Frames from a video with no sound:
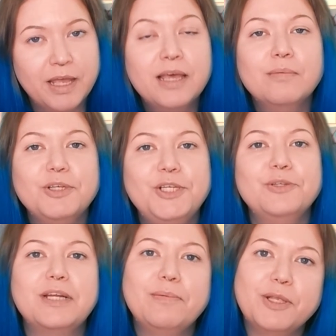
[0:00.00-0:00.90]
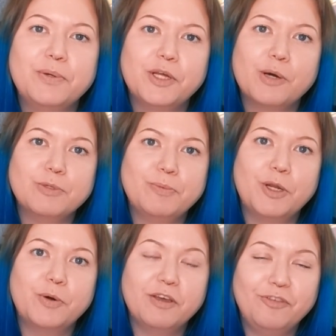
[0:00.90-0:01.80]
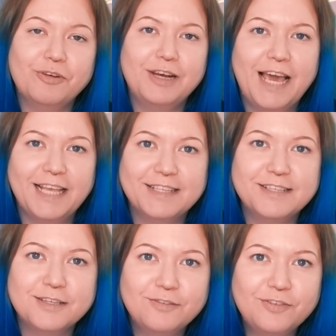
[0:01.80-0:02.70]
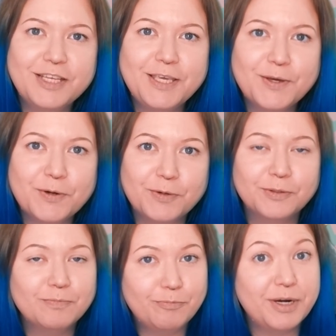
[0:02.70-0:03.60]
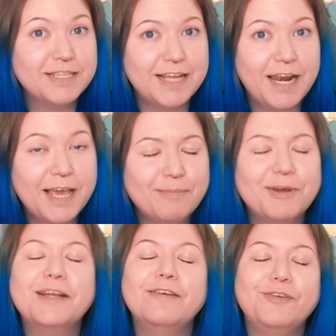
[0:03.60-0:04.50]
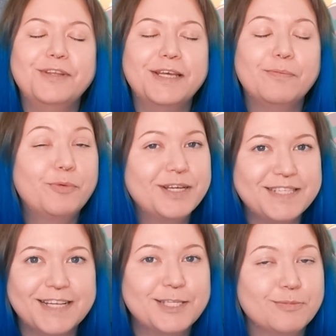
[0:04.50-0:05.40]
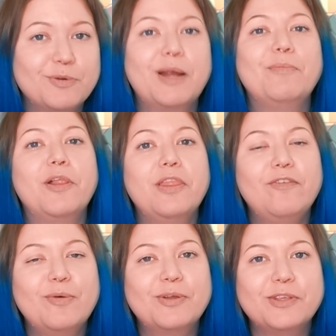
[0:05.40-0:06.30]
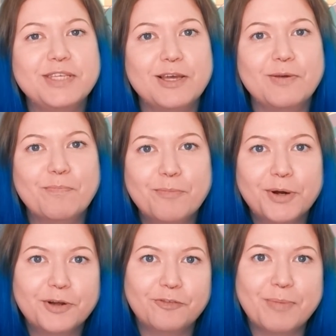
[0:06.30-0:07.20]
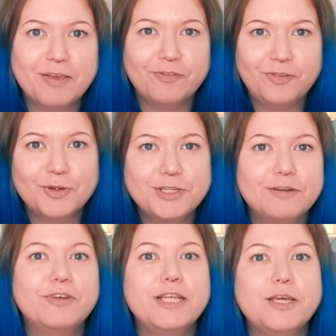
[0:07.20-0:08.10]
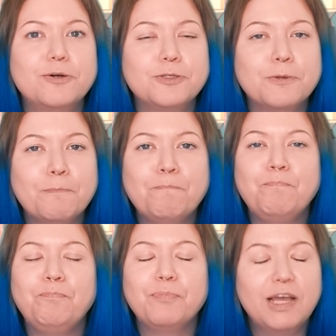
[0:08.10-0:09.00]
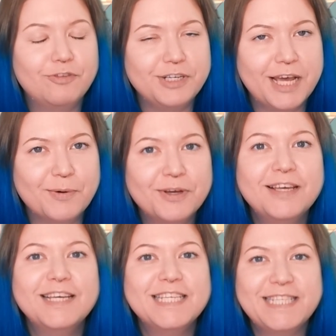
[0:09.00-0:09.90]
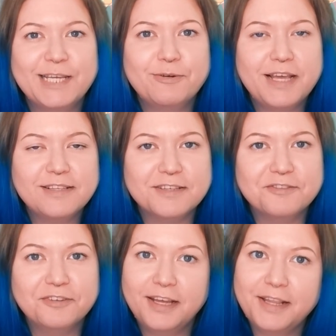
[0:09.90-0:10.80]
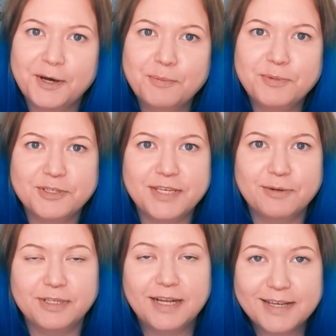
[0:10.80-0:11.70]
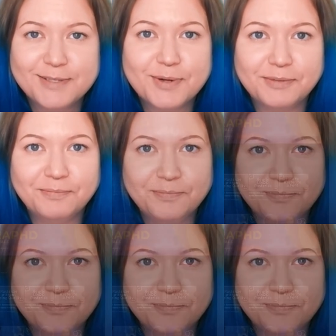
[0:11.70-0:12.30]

Be sure to let me know in the comments below if you liked this video. Press that like button if you did, press that subscribe button if you want to see more of my future videos. And for now, stay creative, and I hope to see you in the next one.